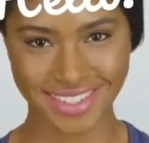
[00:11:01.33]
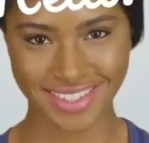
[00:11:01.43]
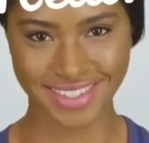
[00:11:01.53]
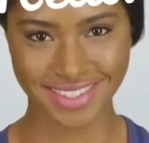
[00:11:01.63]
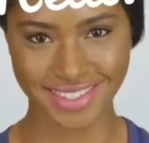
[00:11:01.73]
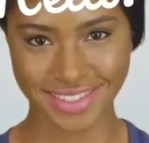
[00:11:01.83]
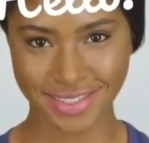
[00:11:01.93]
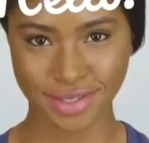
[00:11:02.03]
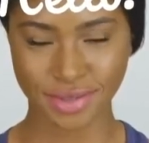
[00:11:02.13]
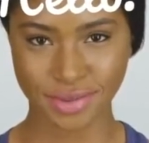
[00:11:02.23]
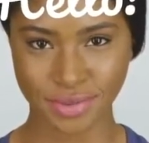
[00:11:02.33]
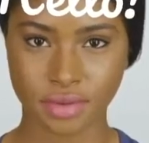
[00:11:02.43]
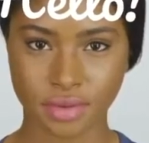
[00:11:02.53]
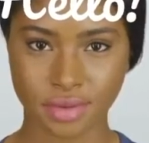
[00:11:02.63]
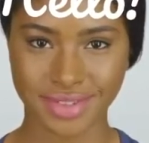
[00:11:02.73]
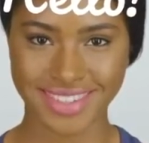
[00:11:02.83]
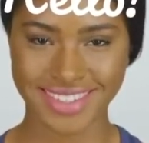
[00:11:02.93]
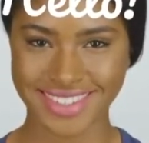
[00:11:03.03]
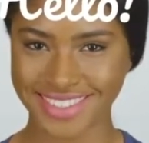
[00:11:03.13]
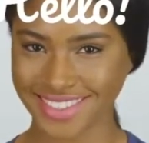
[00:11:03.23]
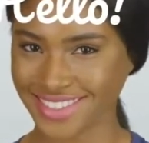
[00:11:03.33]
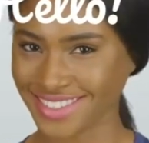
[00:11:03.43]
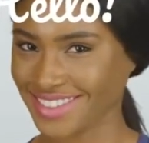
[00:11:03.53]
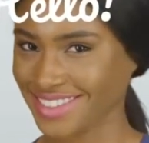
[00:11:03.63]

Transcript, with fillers: this part is only needed